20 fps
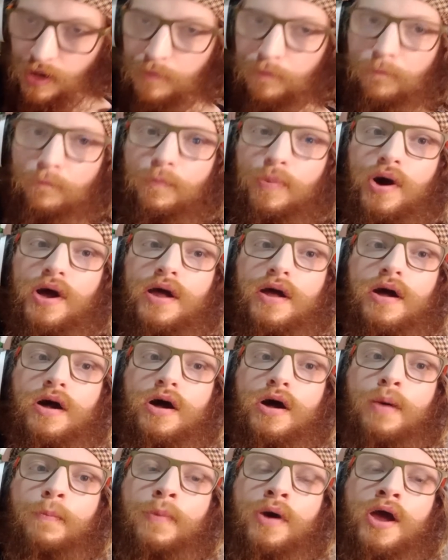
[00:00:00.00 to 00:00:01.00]

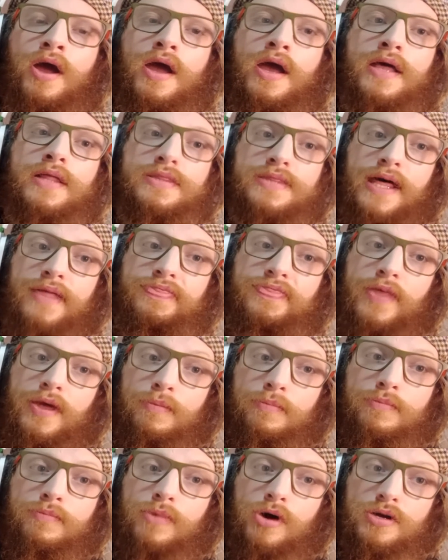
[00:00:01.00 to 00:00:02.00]
But let
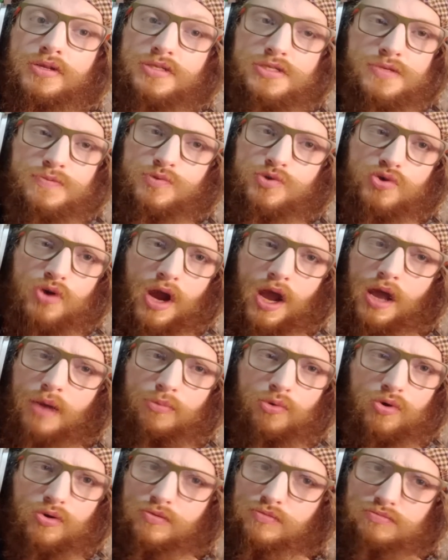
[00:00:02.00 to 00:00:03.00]
them unsubscribe
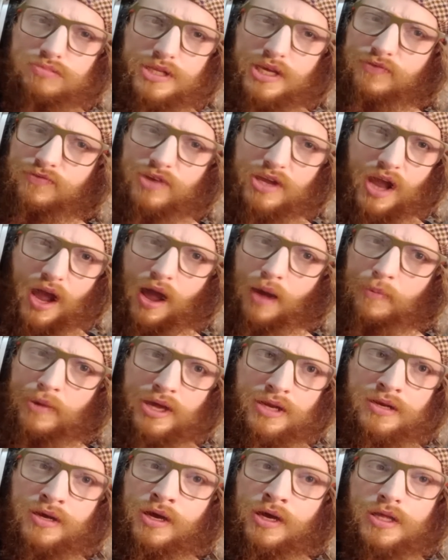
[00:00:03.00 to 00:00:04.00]
or leave the
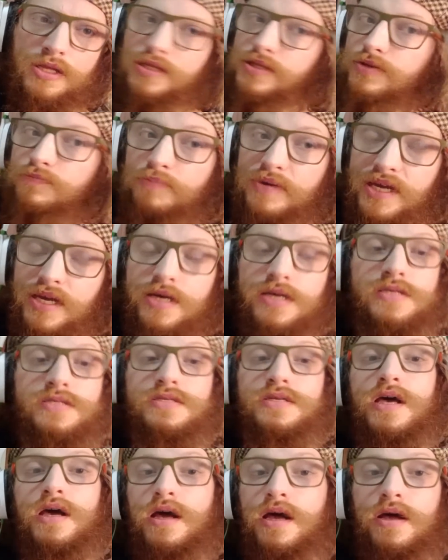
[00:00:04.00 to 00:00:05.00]
comment,
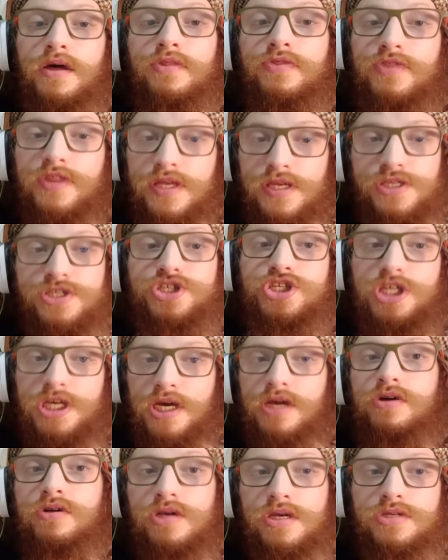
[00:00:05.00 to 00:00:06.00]
because this
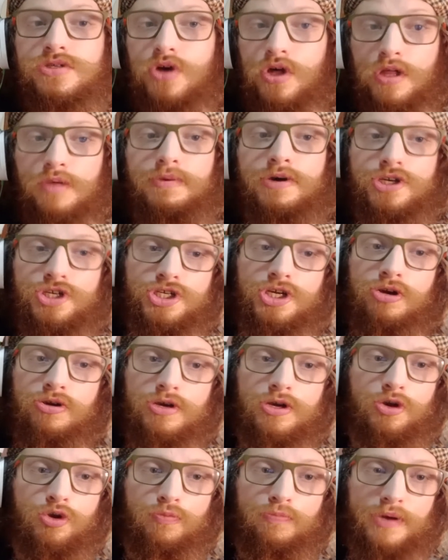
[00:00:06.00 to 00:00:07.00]
channel is all about
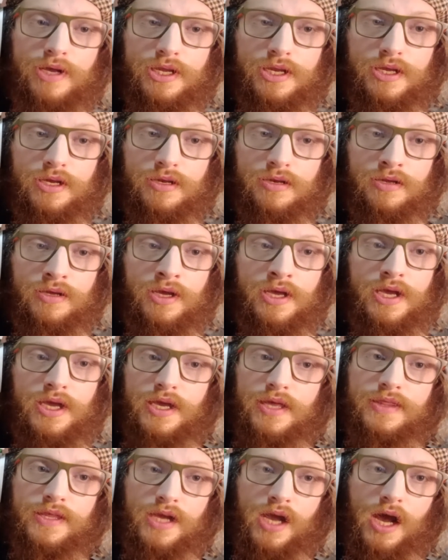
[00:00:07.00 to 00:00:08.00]
sharing your opinion
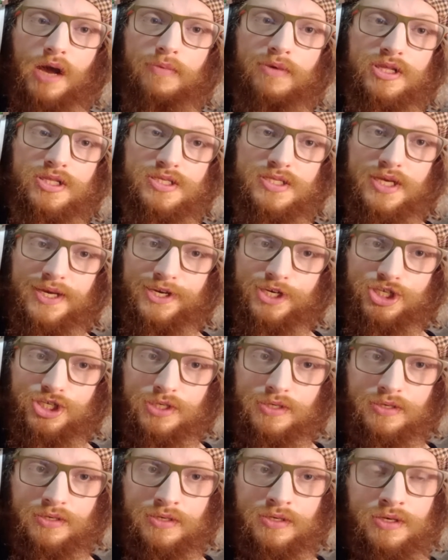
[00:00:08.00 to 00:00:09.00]
in the comment
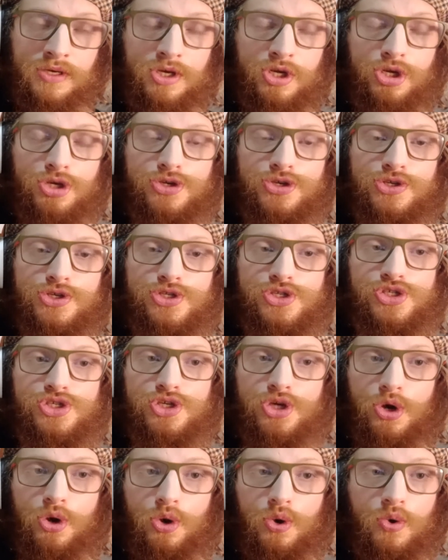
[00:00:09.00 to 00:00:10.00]
section.
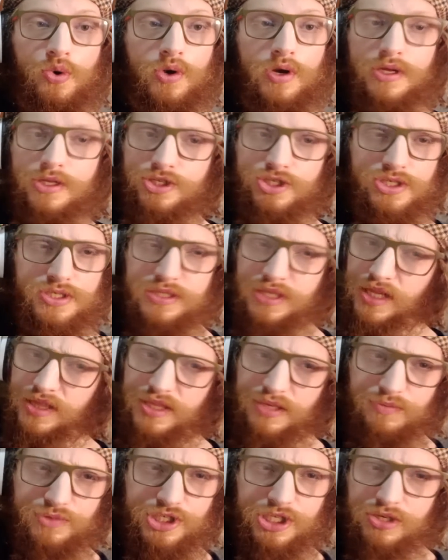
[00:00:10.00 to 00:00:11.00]
So just let
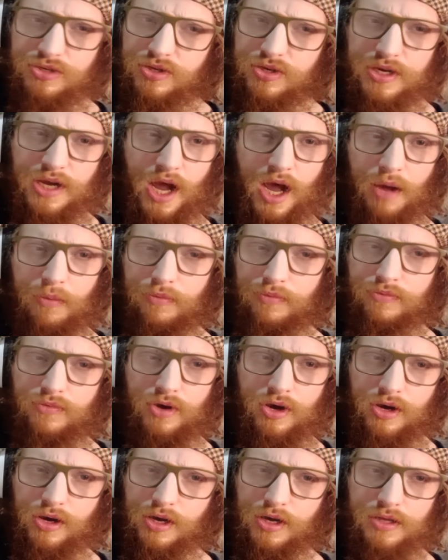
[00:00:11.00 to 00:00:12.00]
them share
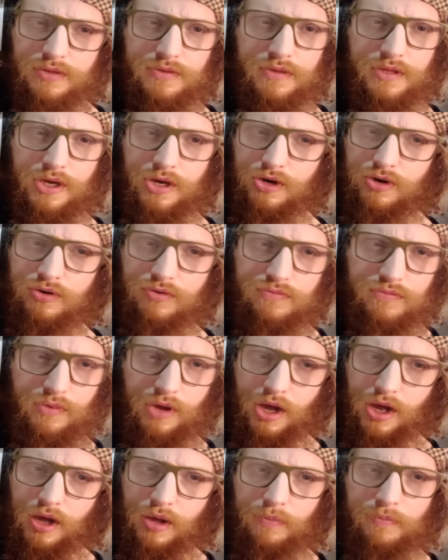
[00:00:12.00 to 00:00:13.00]
their
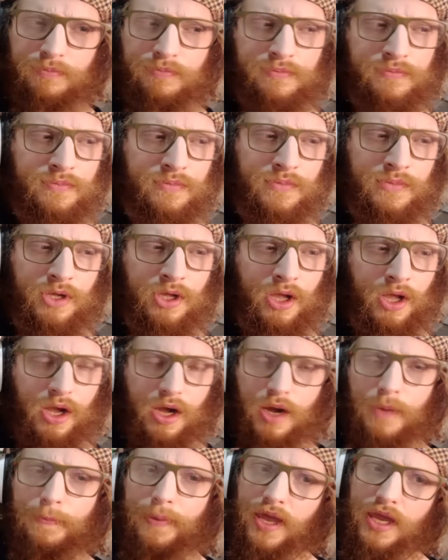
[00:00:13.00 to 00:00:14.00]

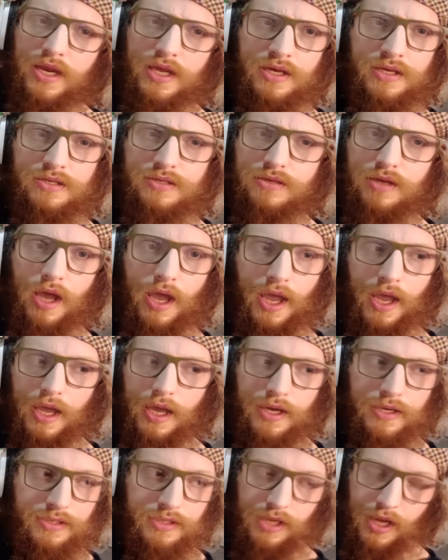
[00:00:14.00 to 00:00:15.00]
opinion,
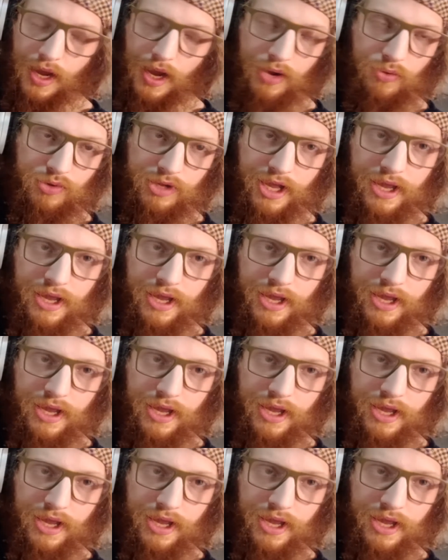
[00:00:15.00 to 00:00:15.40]
and I will